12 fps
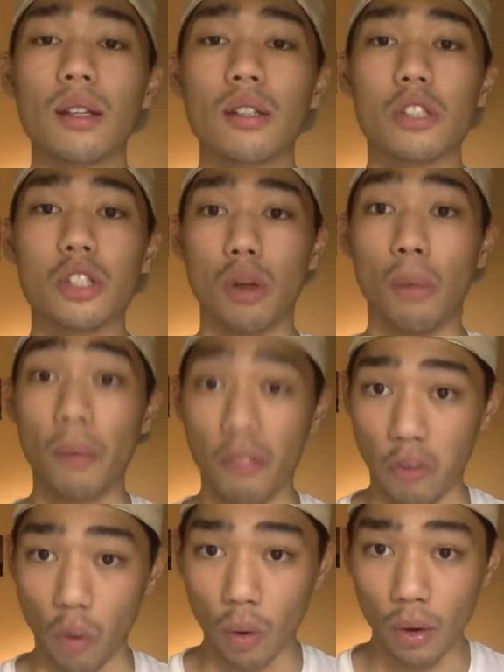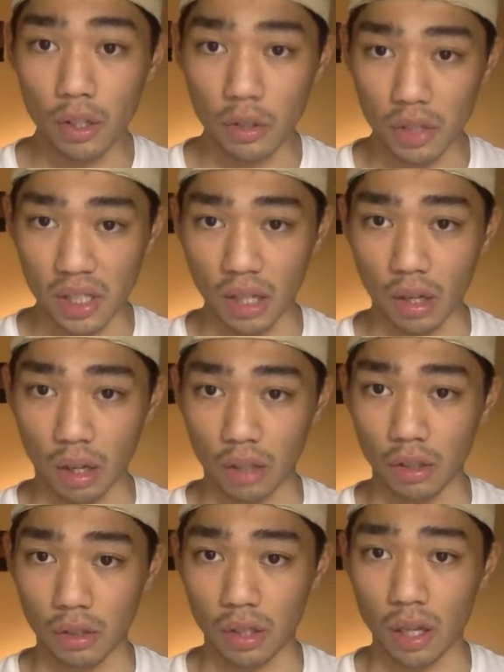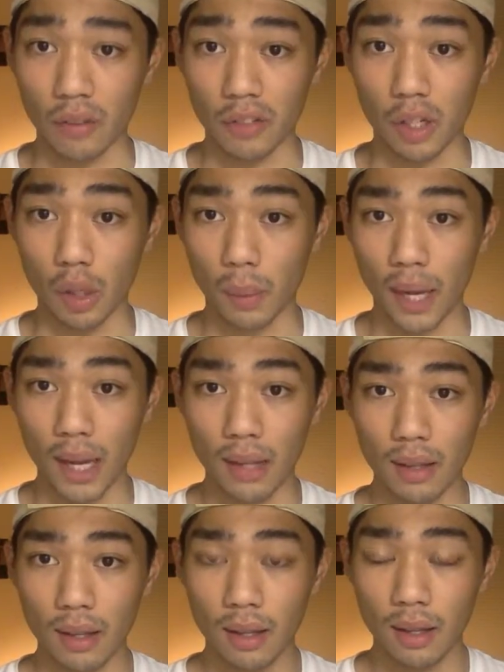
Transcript: so before you set on your DFQ path,